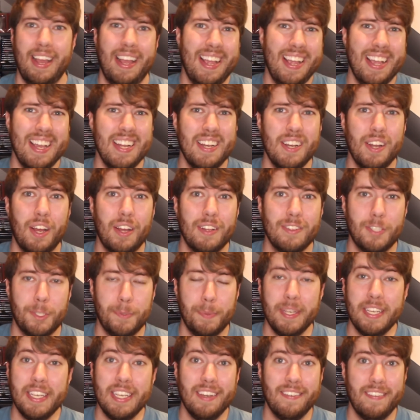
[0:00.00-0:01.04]
And
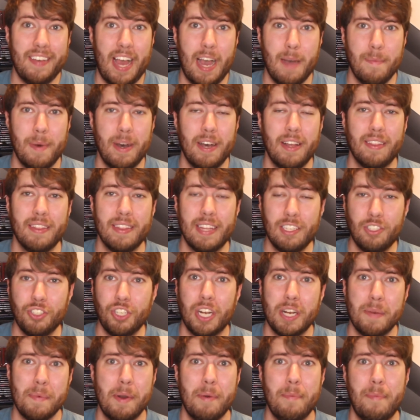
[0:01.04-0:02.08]
speaking of Emma, let's
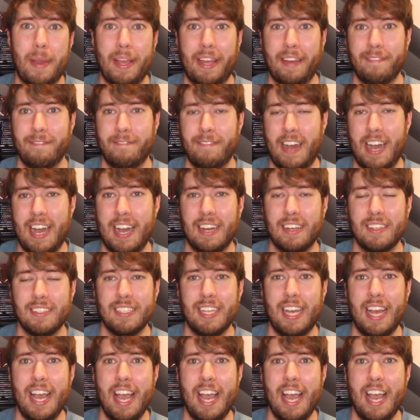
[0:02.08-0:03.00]
talk about Megan Fox.